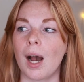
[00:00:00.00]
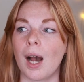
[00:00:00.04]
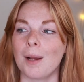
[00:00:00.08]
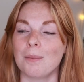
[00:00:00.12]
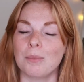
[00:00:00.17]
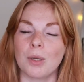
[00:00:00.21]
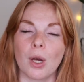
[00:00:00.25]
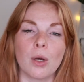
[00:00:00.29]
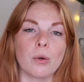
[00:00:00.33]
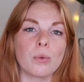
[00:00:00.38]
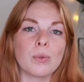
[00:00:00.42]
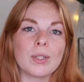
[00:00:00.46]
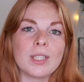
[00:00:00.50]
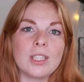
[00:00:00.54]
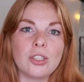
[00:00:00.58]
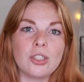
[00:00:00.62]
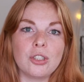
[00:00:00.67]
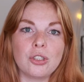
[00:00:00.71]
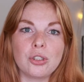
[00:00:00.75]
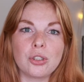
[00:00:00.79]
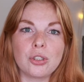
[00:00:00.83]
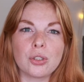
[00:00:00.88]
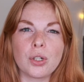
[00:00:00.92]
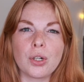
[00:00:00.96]
not really
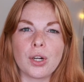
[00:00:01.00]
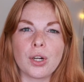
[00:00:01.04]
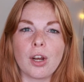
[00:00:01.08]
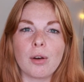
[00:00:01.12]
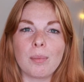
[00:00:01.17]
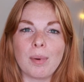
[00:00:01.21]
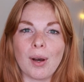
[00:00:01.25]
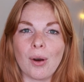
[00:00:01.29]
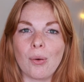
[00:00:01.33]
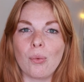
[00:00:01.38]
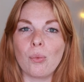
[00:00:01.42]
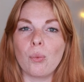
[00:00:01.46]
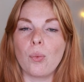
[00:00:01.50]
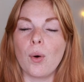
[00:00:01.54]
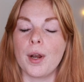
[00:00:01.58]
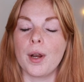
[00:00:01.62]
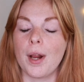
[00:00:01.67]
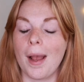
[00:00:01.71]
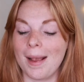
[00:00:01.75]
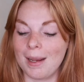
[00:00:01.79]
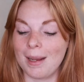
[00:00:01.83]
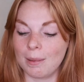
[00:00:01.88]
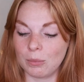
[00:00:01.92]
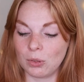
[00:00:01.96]
sure about
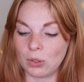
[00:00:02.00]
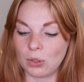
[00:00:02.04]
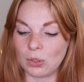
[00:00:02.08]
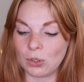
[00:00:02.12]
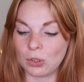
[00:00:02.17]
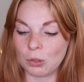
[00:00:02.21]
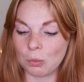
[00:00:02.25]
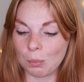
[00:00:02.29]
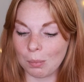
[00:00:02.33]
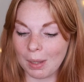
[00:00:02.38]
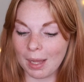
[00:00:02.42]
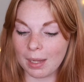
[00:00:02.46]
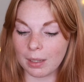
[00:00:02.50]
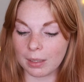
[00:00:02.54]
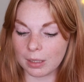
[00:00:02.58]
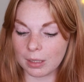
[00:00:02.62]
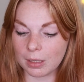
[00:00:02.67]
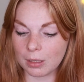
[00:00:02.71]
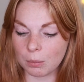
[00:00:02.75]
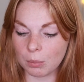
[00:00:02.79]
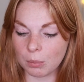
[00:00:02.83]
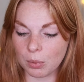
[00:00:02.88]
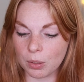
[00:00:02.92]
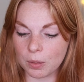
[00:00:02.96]
what I am
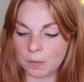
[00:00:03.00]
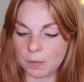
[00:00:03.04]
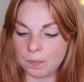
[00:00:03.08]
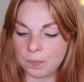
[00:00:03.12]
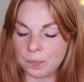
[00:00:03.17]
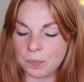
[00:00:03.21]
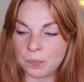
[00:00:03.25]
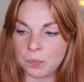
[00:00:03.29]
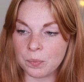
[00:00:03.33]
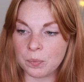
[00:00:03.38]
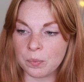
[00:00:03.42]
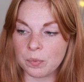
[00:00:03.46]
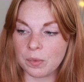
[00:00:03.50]
smelling, but